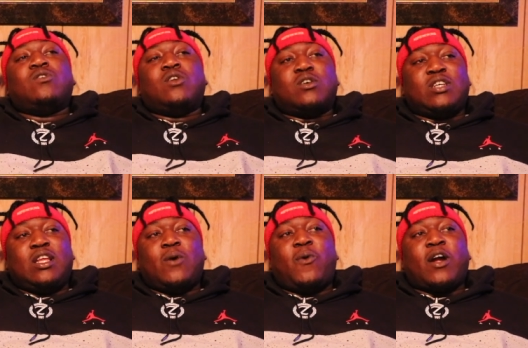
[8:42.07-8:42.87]
You know what I'm
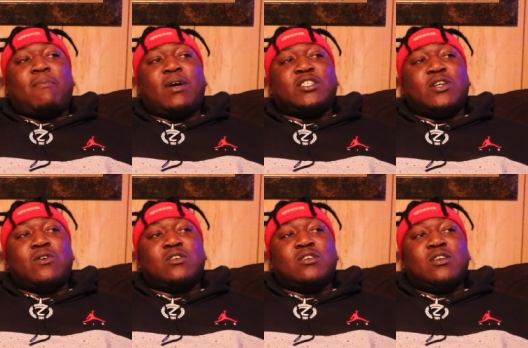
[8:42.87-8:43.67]
saying? The work on my
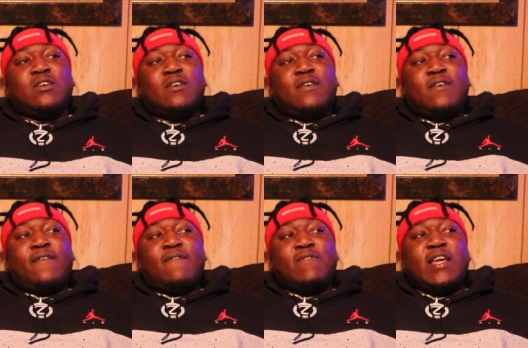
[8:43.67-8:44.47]
shoulder mm-hmm.
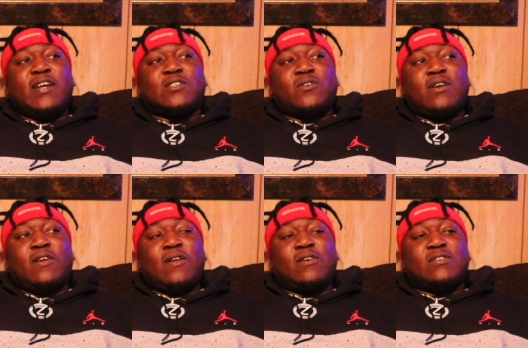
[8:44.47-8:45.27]
history.
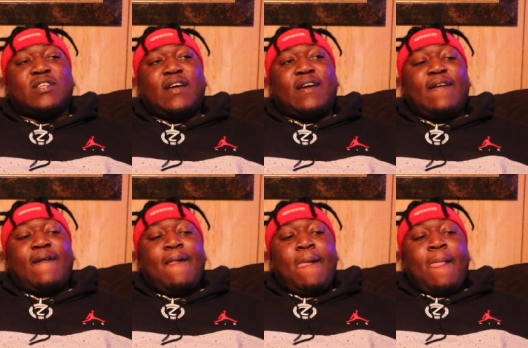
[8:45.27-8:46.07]
You know what I'm saying?
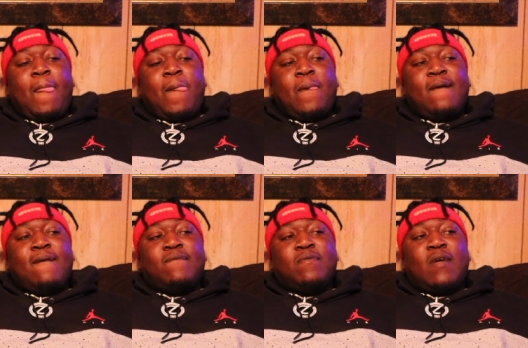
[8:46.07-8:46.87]

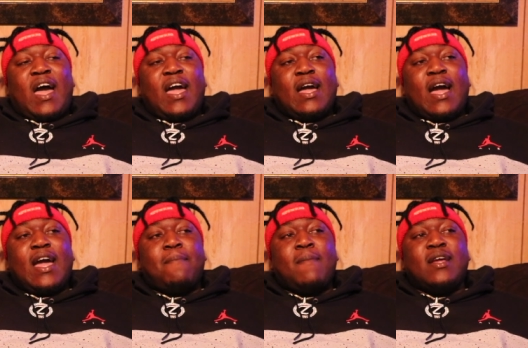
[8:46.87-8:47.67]
I had I
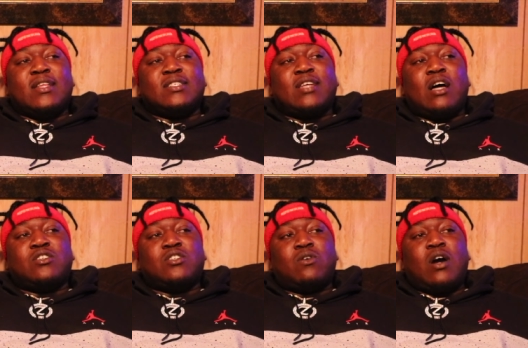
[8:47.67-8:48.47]
had made this talk
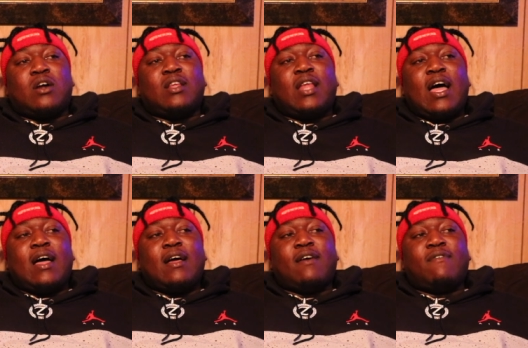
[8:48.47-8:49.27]
show called the
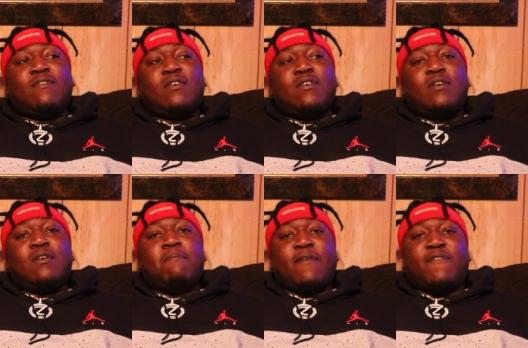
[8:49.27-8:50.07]
Live
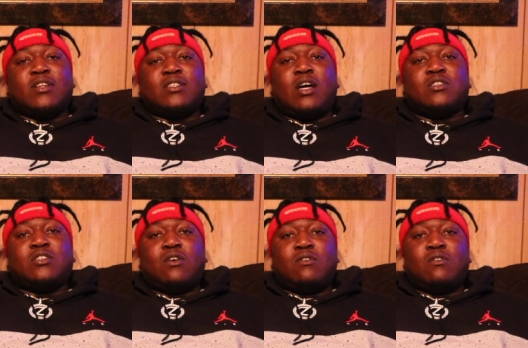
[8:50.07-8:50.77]
Big Fella Talk Show.